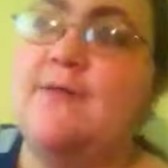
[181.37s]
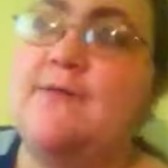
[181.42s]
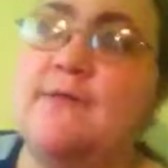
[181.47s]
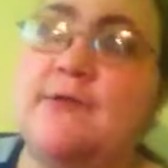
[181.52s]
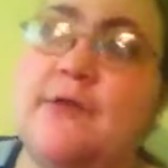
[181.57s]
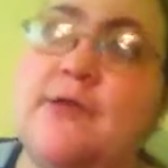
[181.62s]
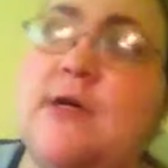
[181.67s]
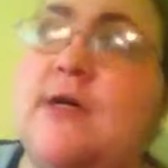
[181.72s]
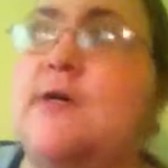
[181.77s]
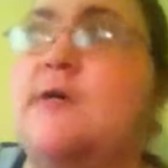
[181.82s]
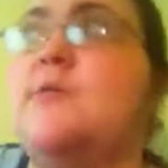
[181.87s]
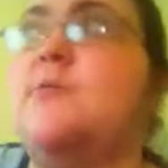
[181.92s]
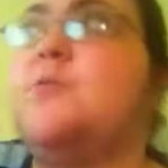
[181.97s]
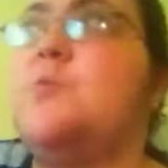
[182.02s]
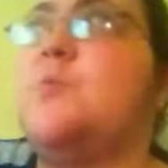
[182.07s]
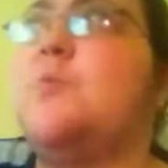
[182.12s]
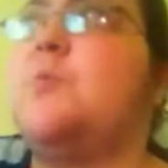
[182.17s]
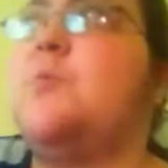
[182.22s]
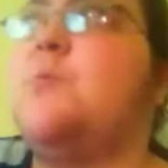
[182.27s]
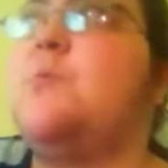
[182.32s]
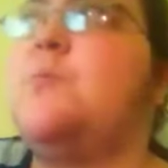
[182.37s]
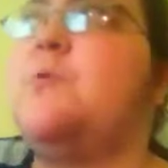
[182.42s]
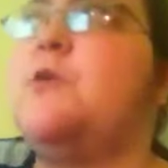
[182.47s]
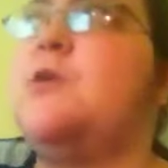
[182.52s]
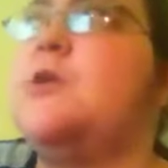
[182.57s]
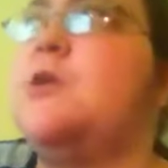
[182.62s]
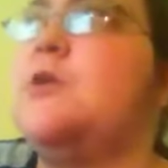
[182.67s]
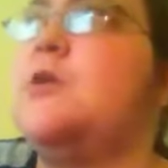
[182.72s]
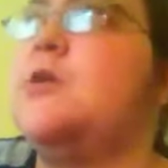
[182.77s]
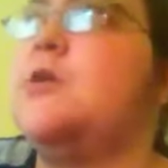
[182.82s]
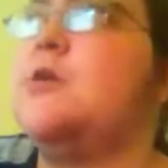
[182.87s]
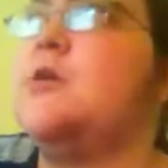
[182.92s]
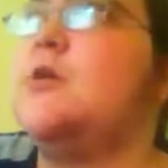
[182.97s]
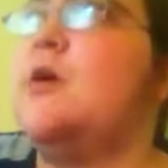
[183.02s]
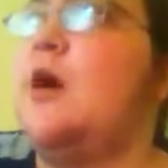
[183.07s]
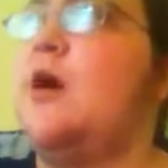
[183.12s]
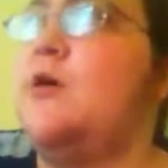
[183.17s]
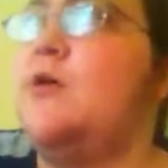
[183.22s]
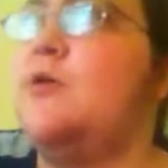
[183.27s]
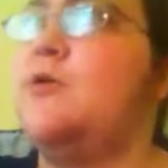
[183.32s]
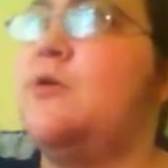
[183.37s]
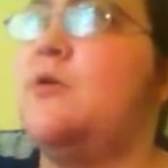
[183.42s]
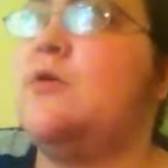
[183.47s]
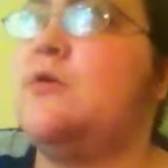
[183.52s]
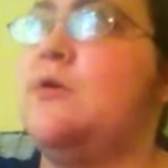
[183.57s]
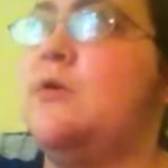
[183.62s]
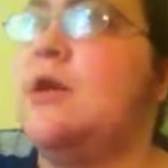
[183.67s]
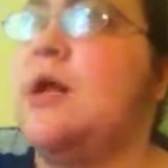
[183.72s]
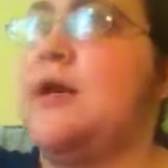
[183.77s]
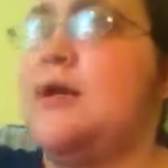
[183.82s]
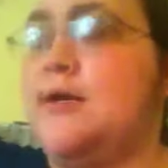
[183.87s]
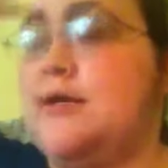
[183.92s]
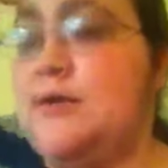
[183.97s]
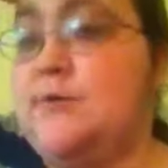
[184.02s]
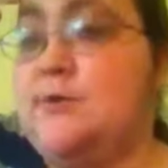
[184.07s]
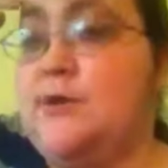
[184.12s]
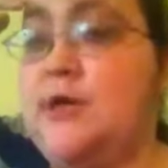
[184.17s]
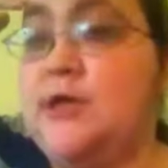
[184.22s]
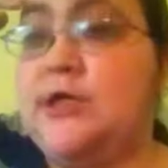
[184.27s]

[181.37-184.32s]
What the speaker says: I'll just put it on hold and then watch it.